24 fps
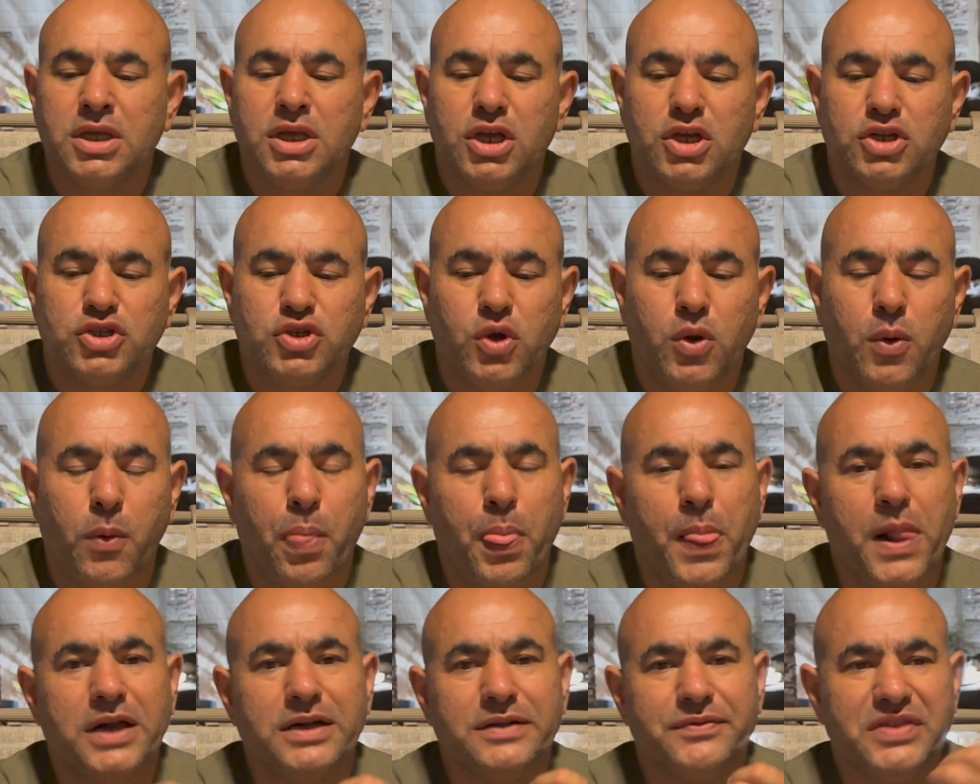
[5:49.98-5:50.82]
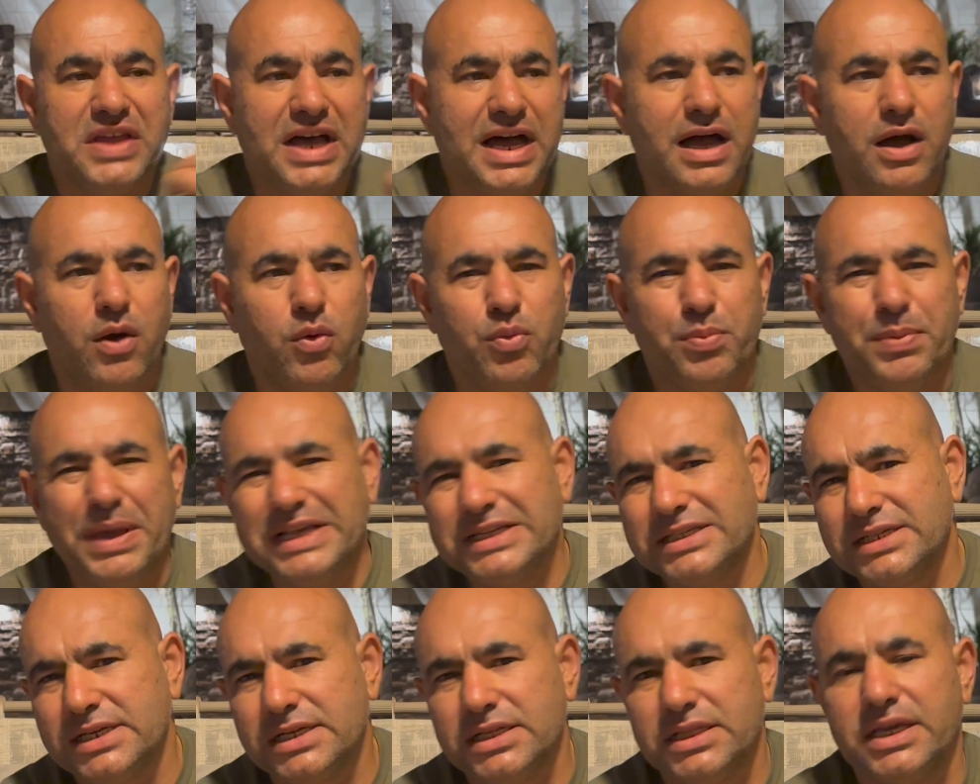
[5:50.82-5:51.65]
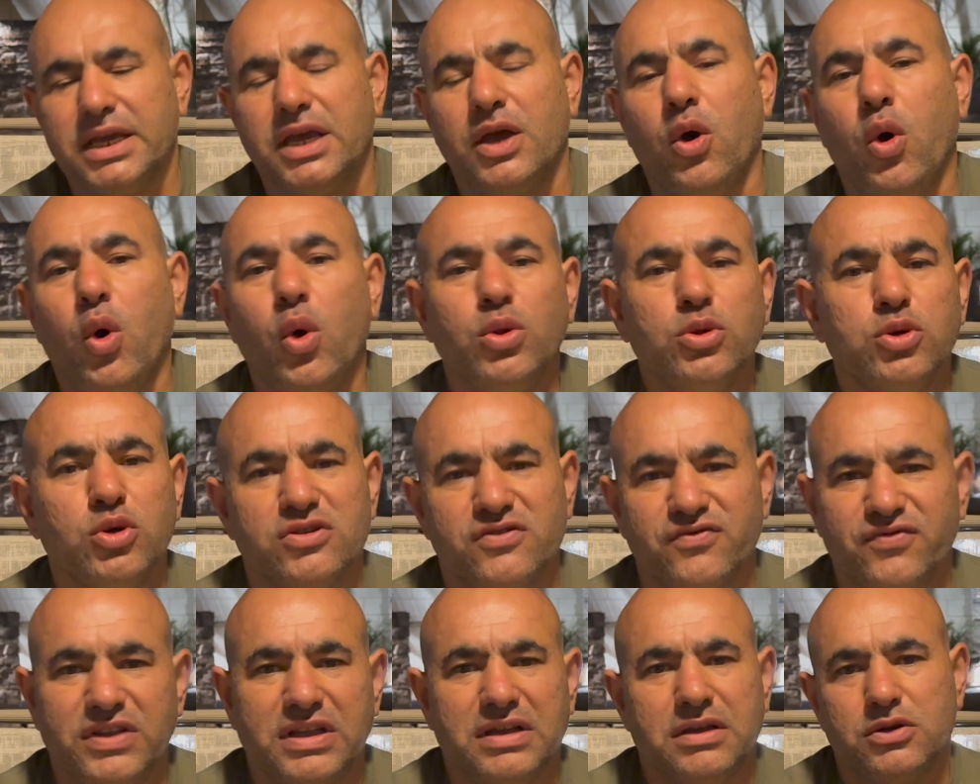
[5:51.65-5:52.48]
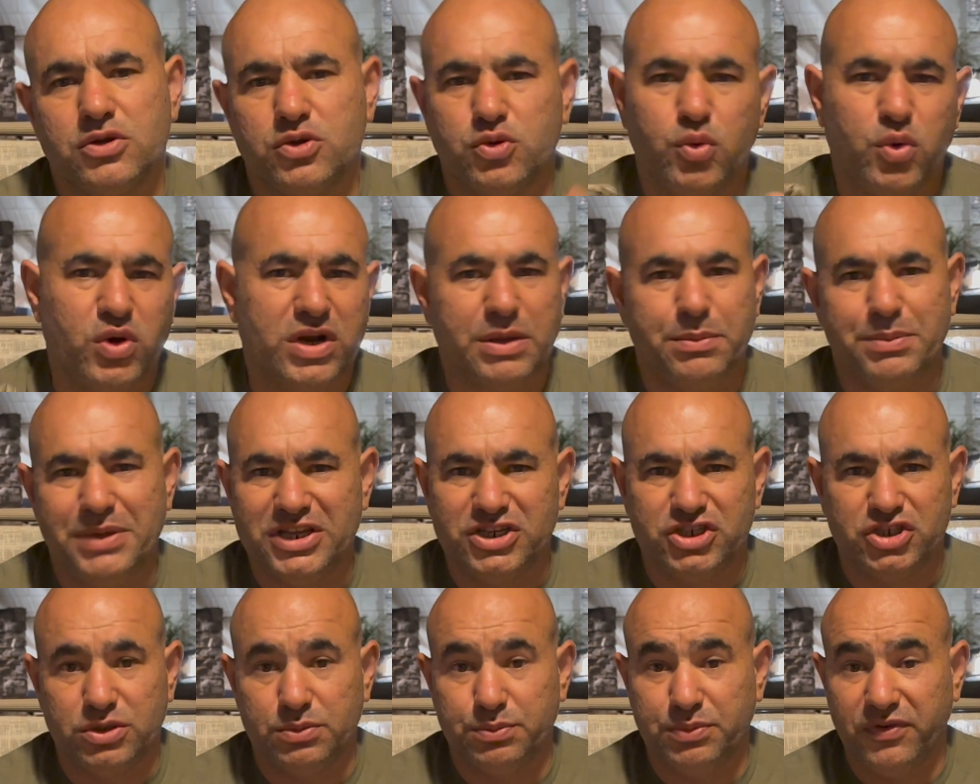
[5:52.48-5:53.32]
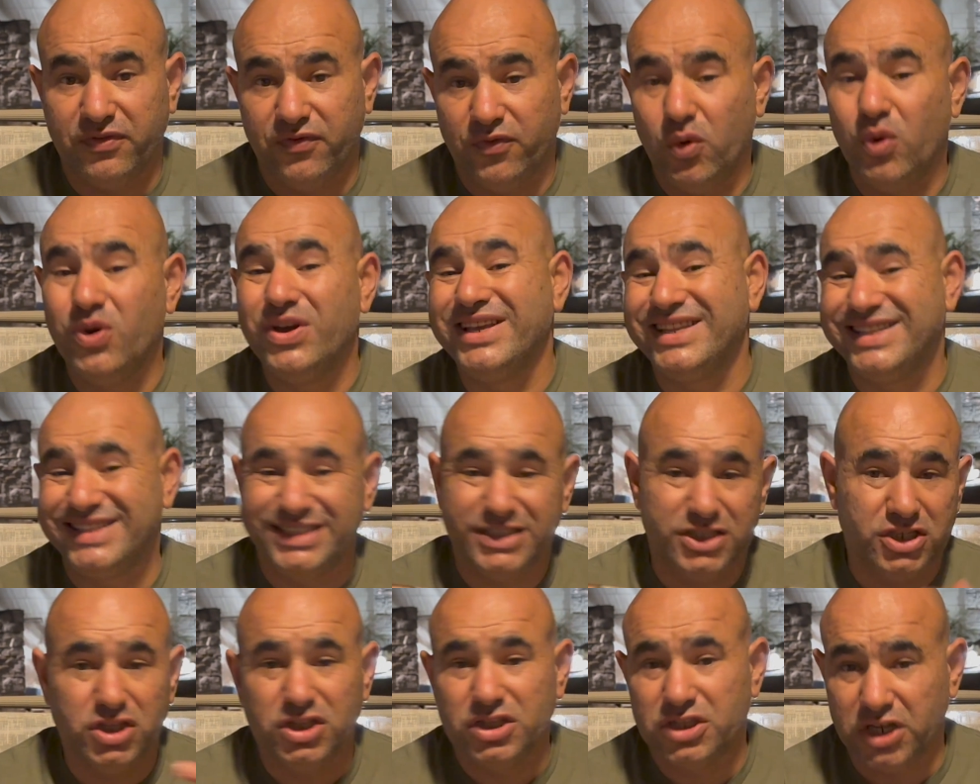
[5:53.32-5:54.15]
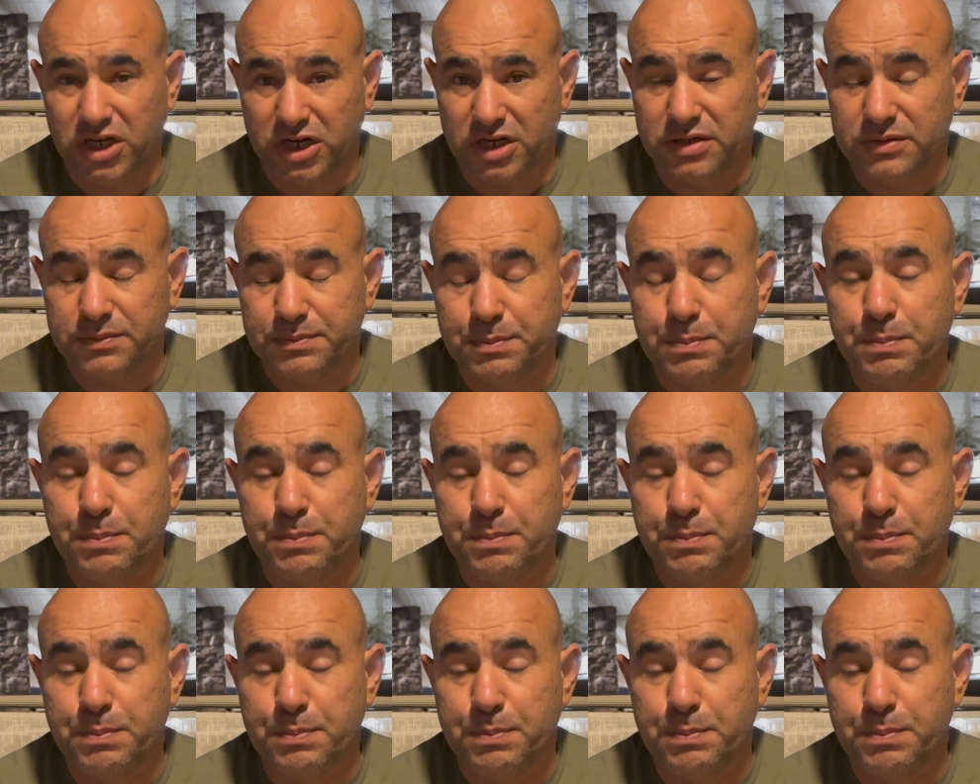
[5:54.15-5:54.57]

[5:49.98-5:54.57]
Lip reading: So now basically all those flavors what I mentioned before, it's still there,